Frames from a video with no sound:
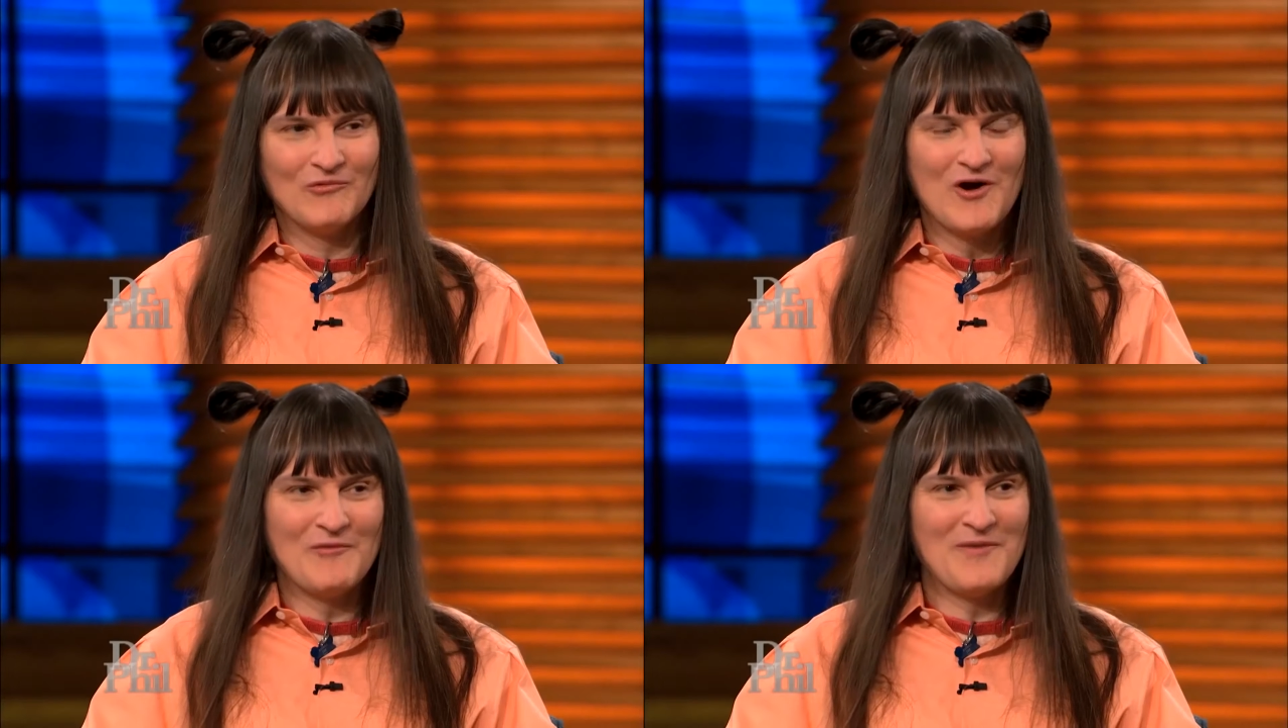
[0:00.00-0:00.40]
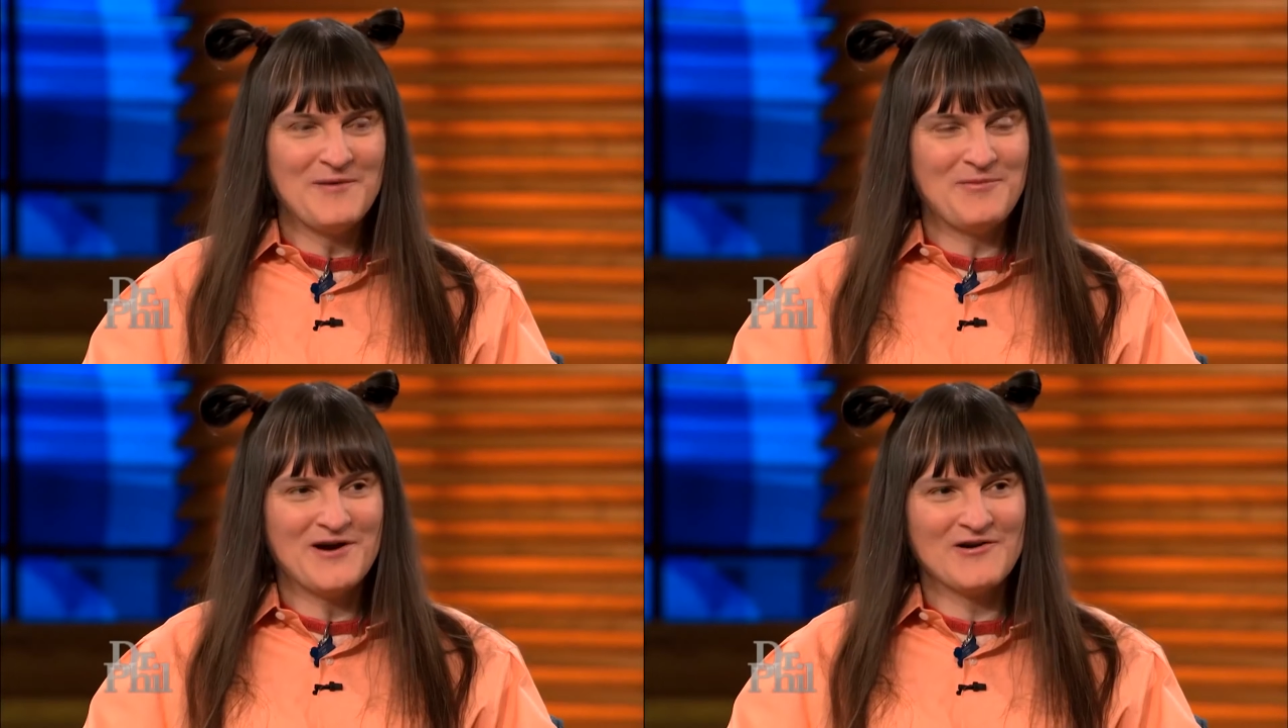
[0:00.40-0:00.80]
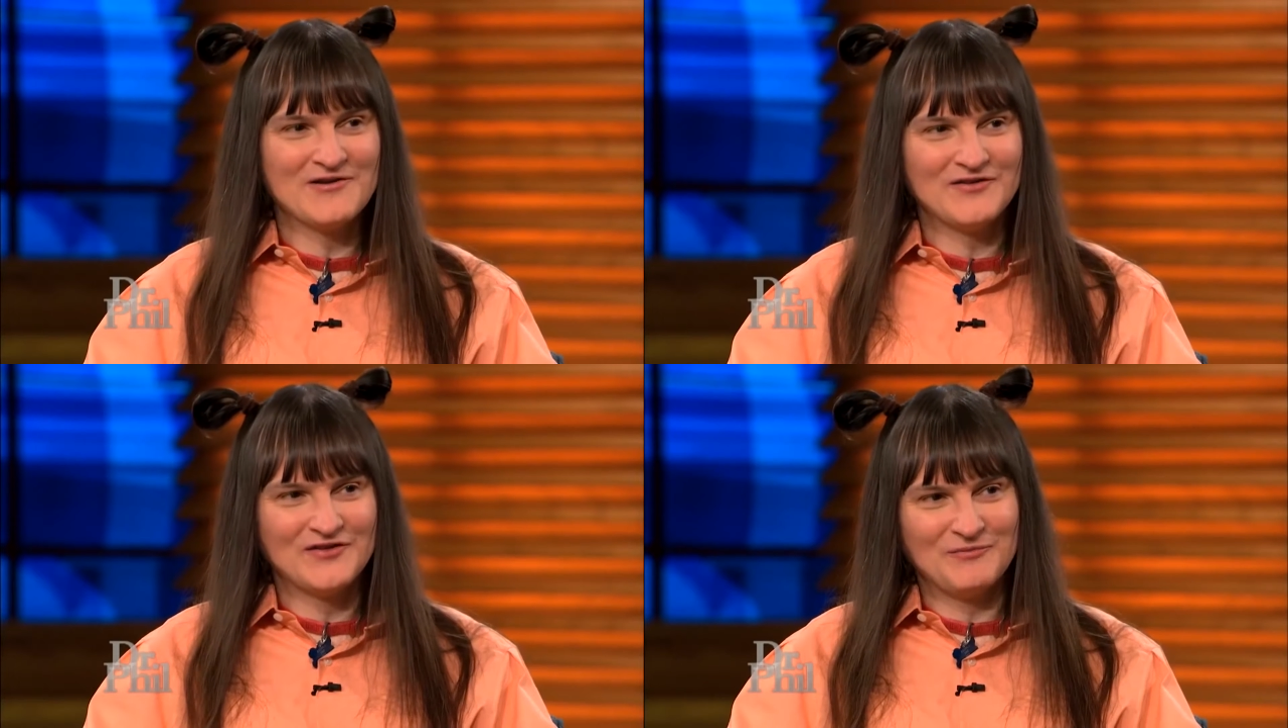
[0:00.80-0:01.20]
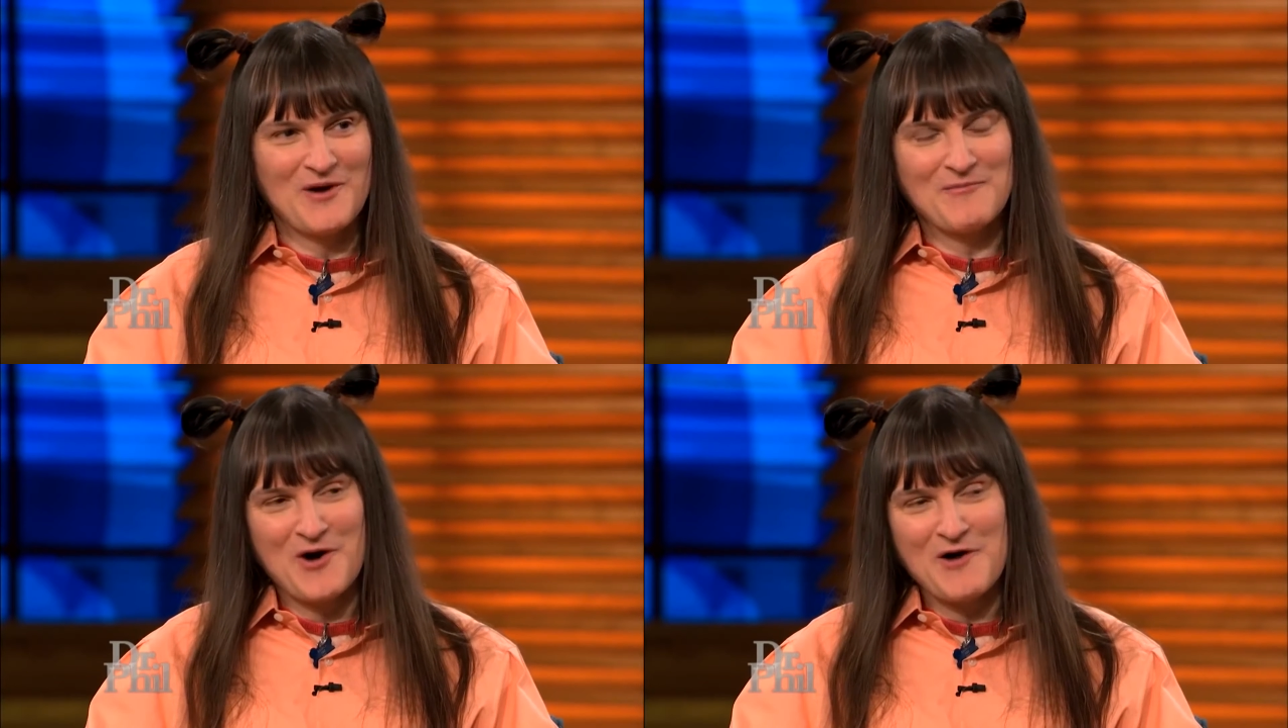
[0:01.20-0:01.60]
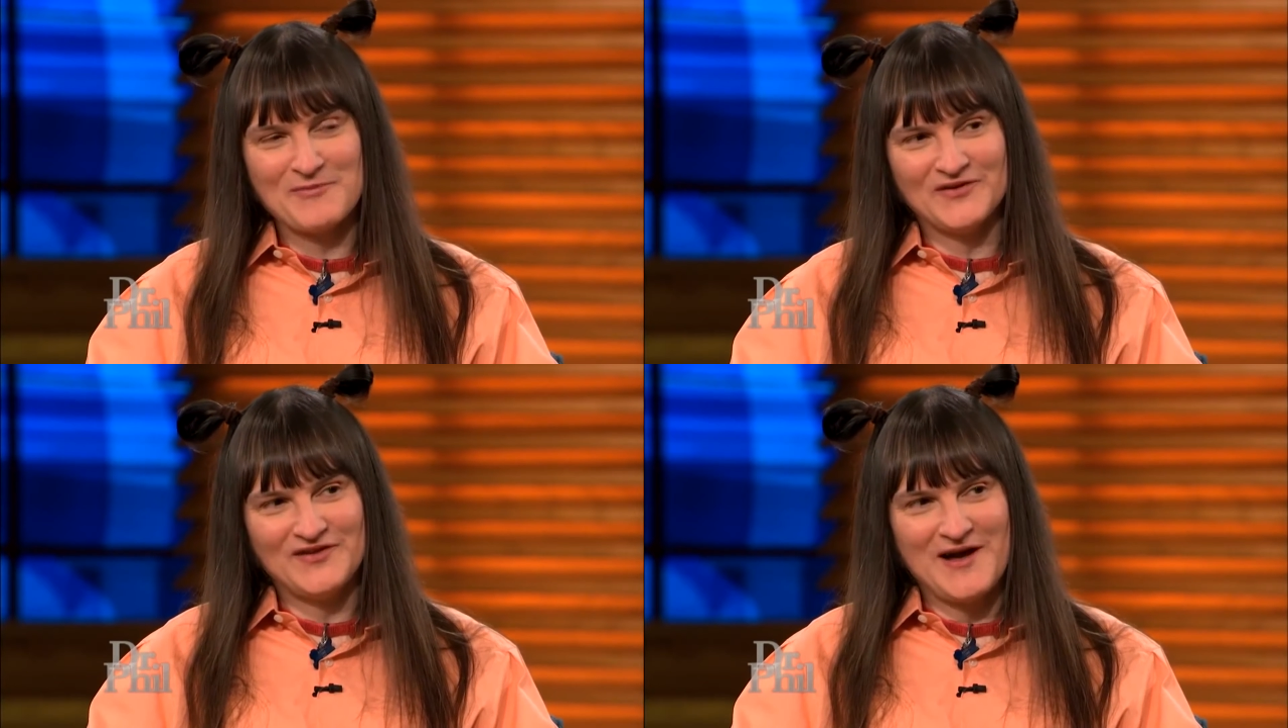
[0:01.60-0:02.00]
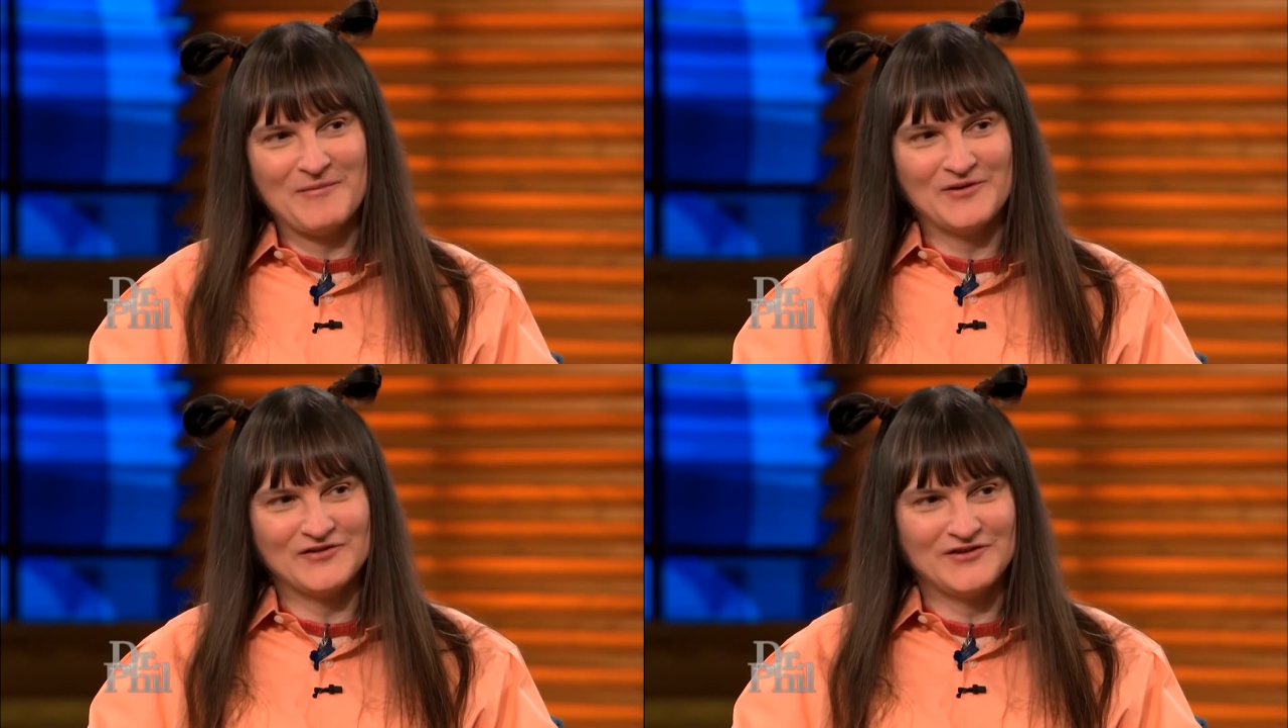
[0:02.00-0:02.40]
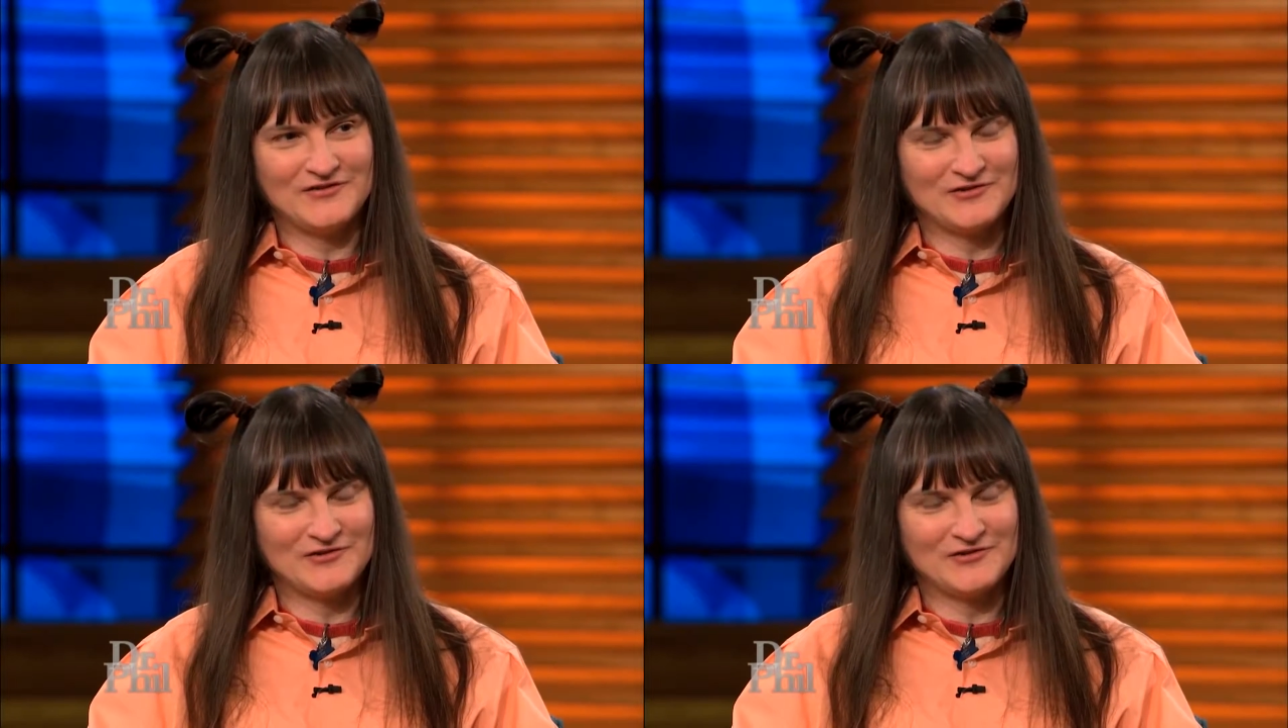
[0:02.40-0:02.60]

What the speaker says: Well, my mom established a